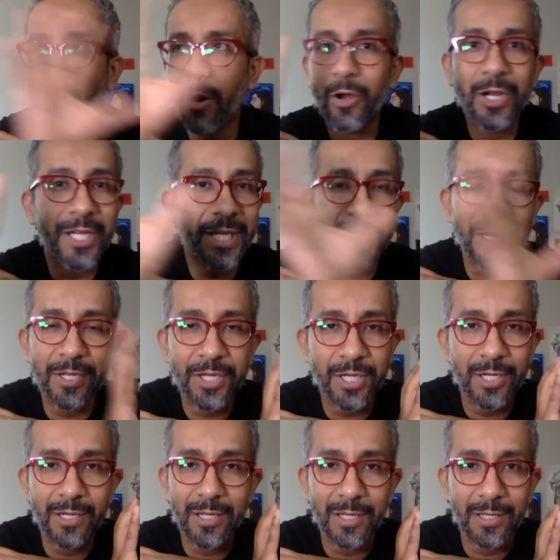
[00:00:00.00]
our
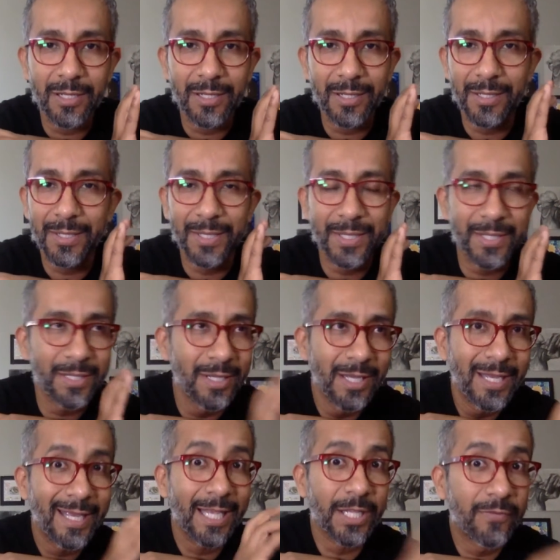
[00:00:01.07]
attention is
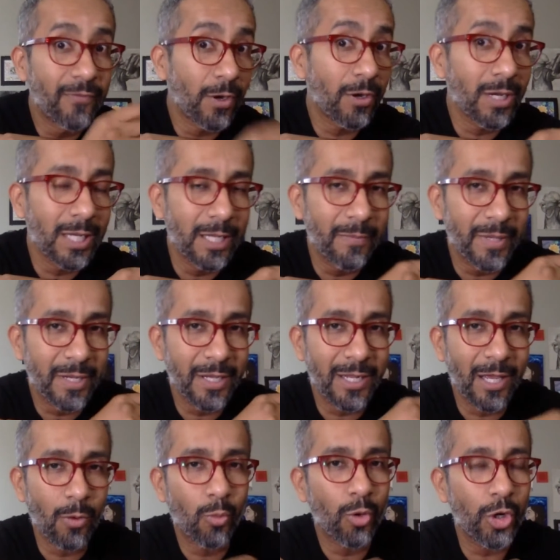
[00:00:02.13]
very
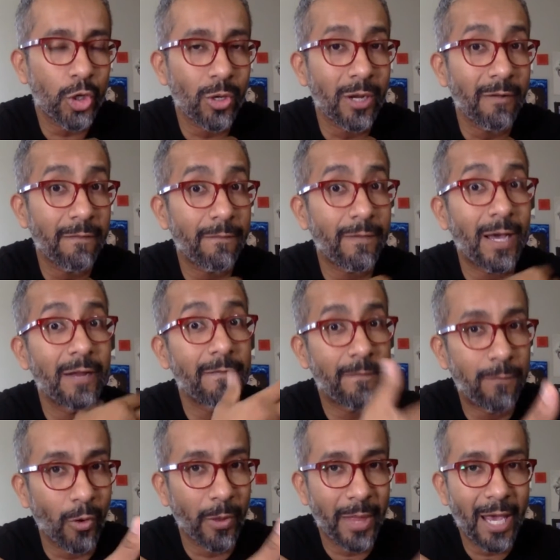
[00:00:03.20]
limited, and we're trying to fight
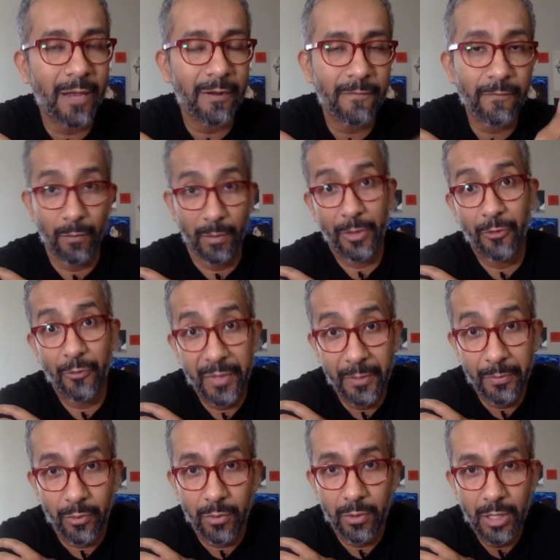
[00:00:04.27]
for that from other
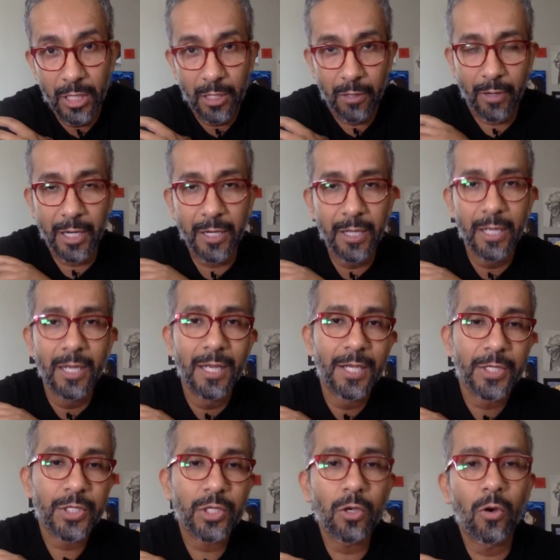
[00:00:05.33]
people, right?
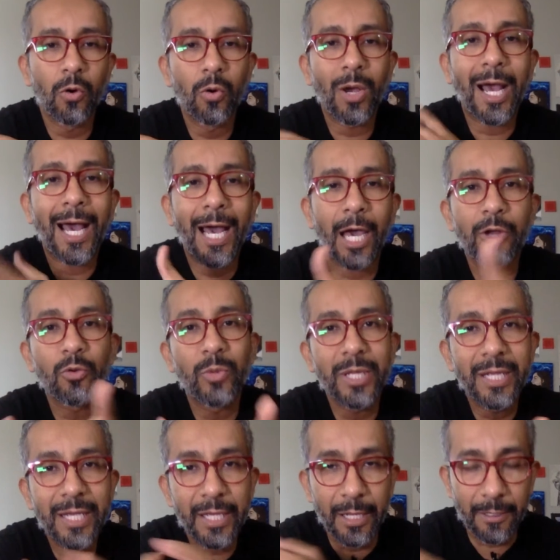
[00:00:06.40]
So how do
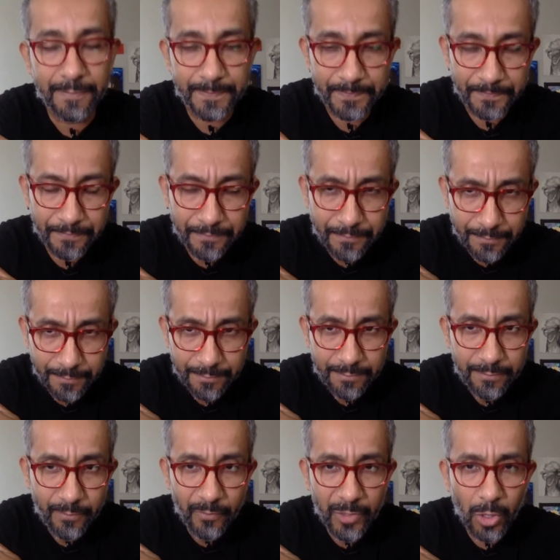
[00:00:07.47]
we get it?
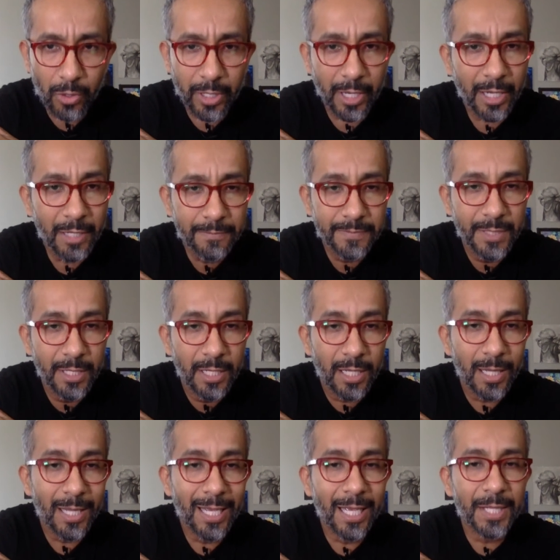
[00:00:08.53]
Okay,
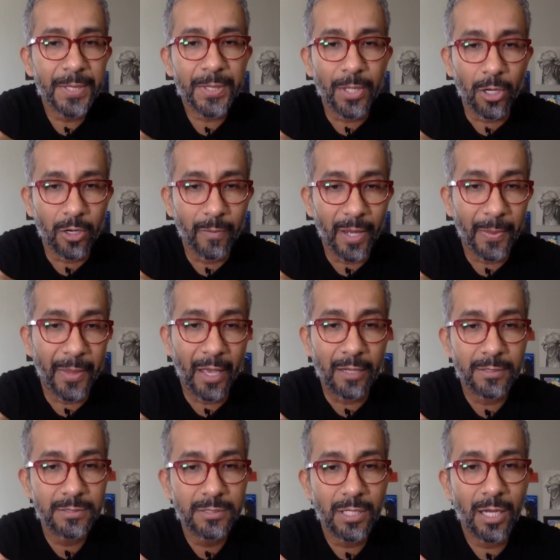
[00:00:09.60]
let's talk about
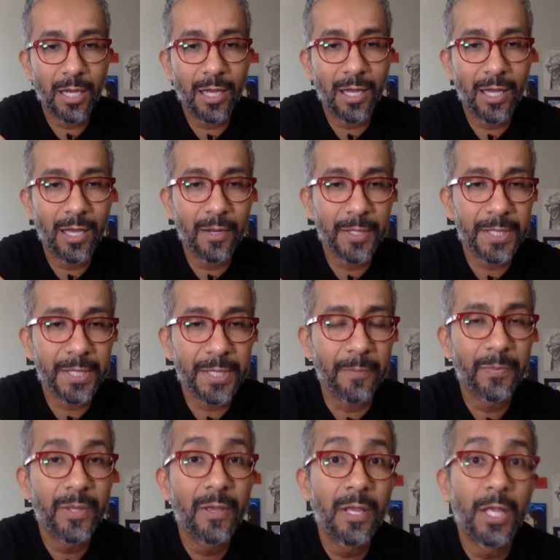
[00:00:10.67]
that. Let's see.
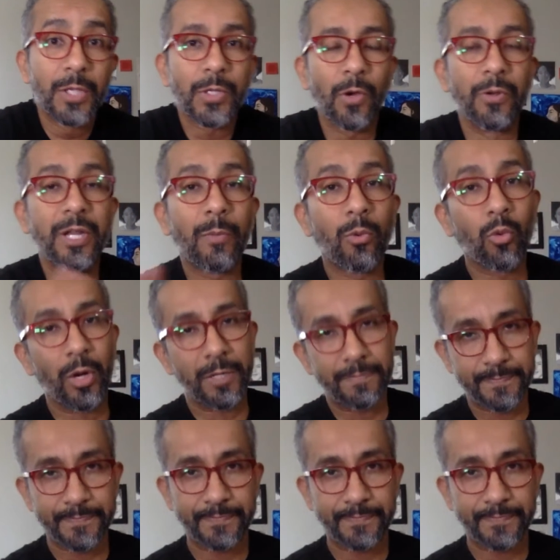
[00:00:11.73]
So number one,